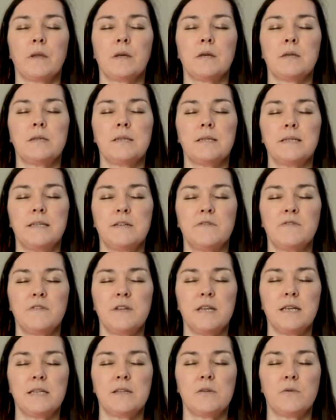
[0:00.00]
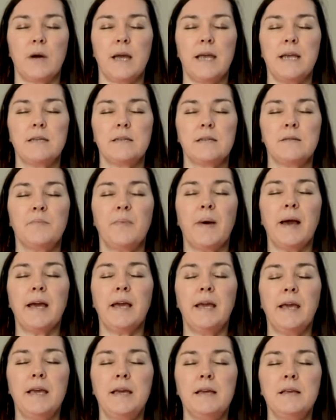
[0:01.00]
stiffness or aches and
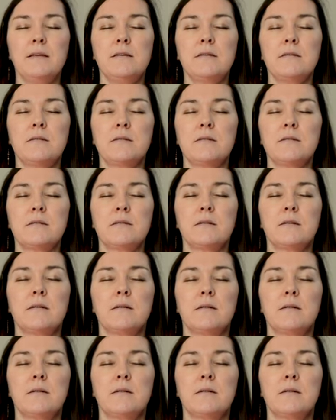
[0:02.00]
pains.